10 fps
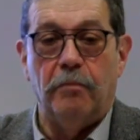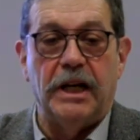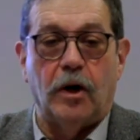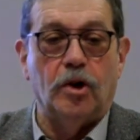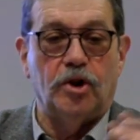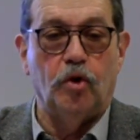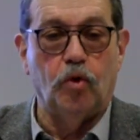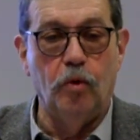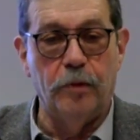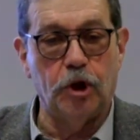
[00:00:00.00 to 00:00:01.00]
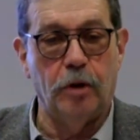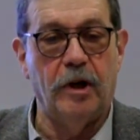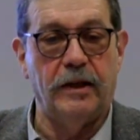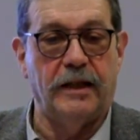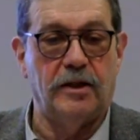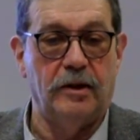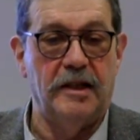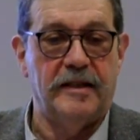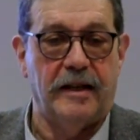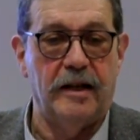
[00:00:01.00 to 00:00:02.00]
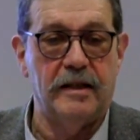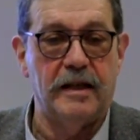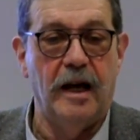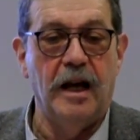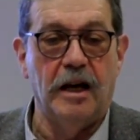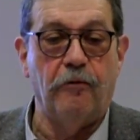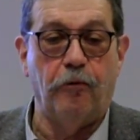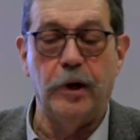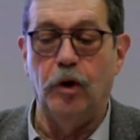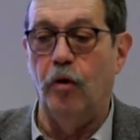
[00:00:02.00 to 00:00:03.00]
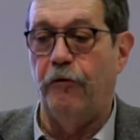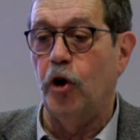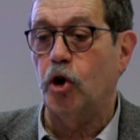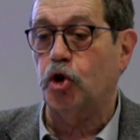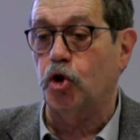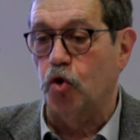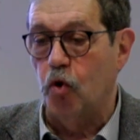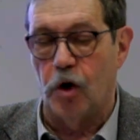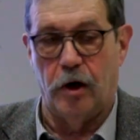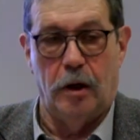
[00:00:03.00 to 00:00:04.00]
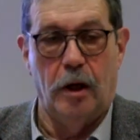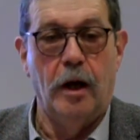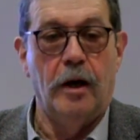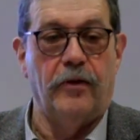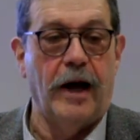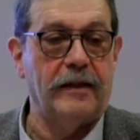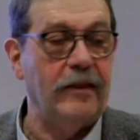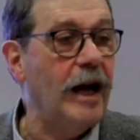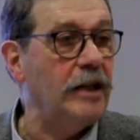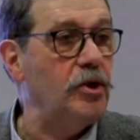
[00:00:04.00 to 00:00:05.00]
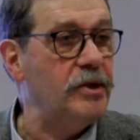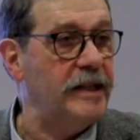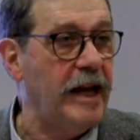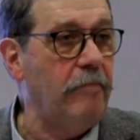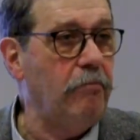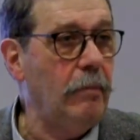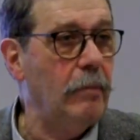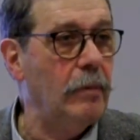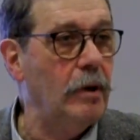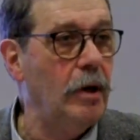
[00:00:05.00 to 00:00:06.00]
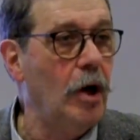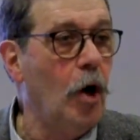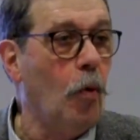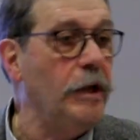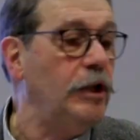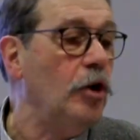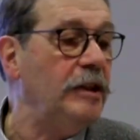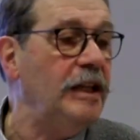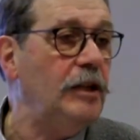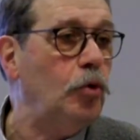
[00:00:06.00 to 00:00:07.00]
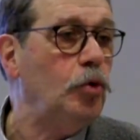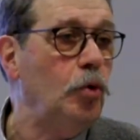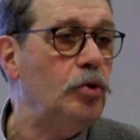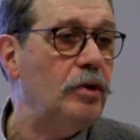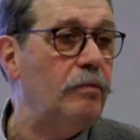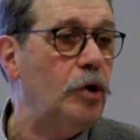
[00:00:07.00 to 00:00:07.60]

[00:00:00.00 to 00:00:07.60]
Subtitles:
Because the two measurements at a distance, if we know for sure that they are the same, we don't need to do the